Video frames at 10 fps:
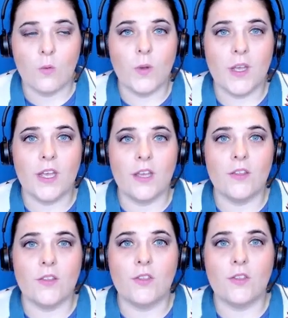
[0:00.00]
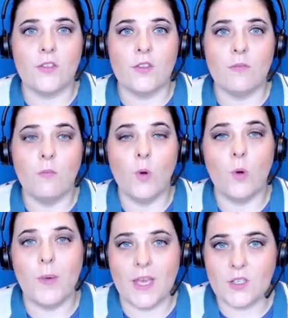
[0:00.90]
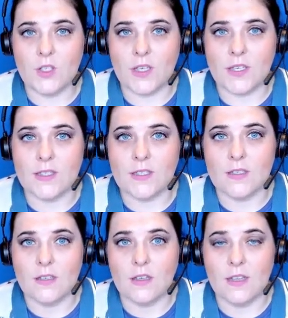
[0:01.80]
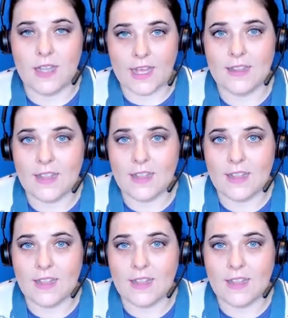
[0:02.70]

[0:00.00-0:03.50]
with more pages mm. like that